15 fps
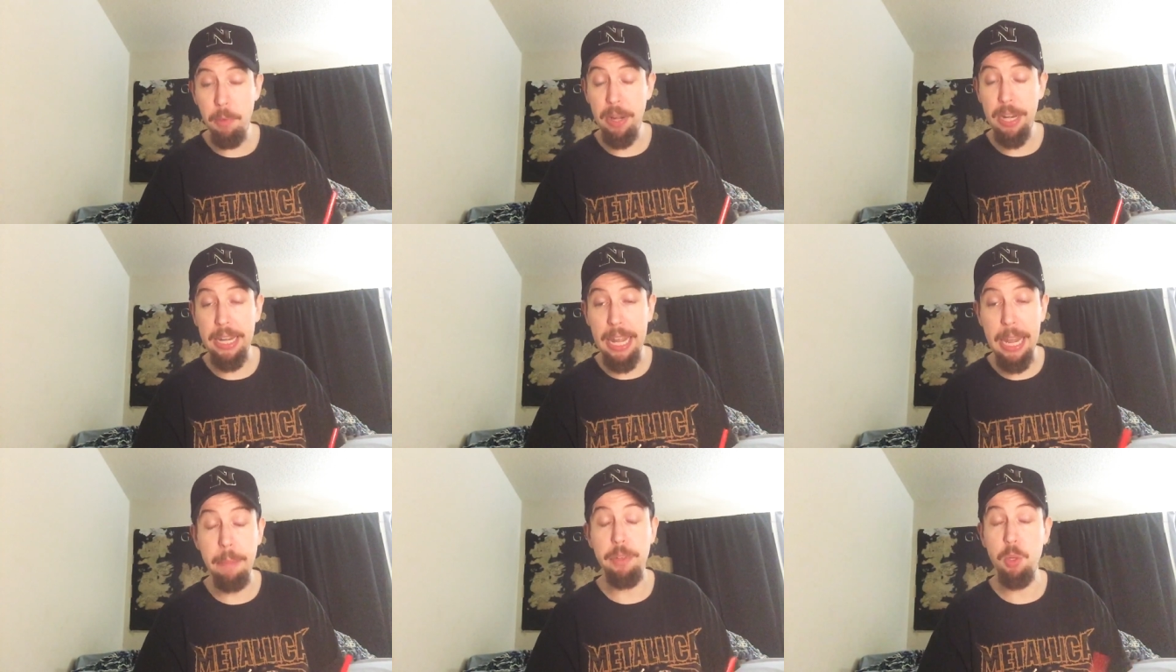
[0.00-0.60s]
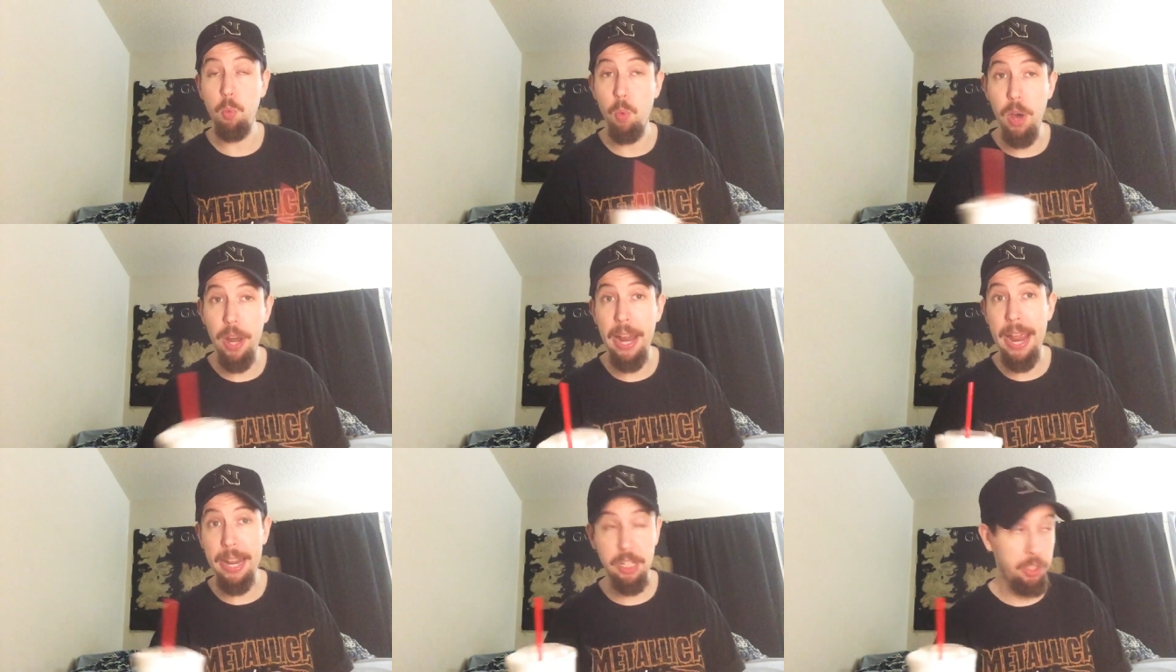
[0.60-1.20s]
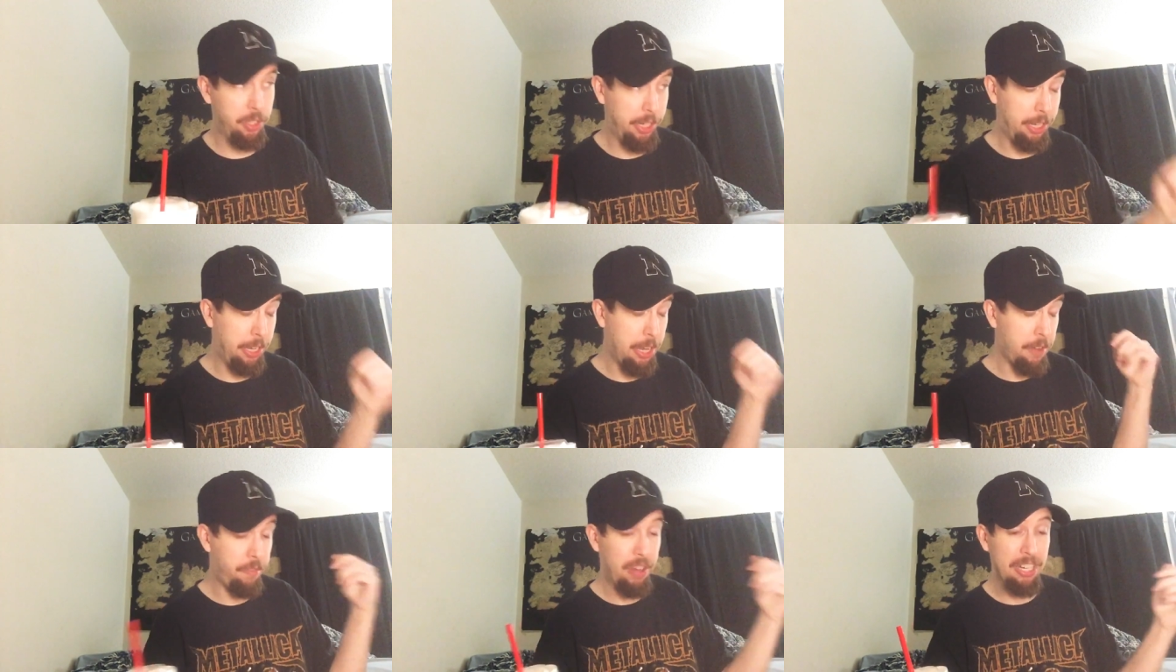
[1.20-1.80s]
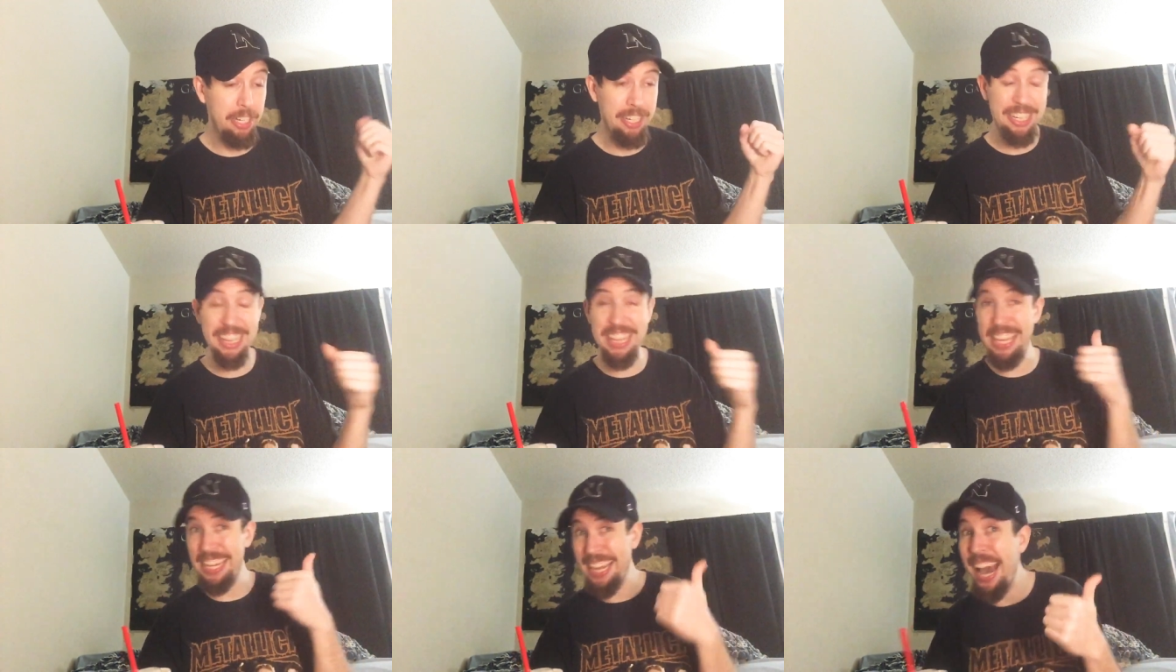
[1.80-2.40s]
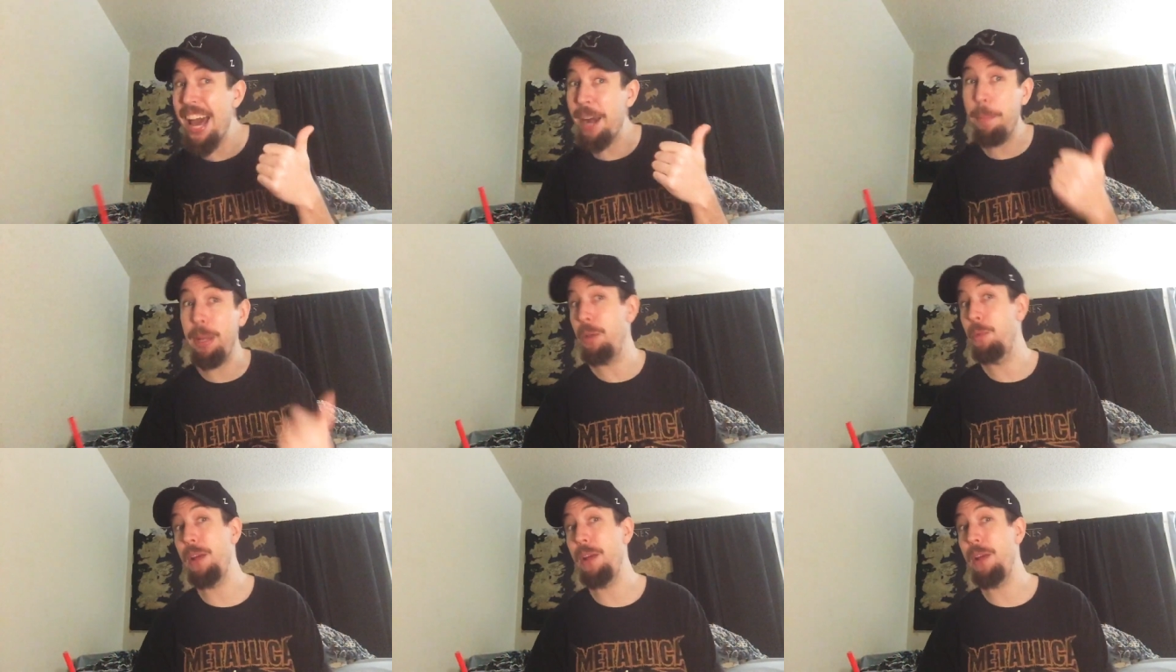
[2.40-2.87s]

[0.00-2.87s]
when it came to what actually affected the economy,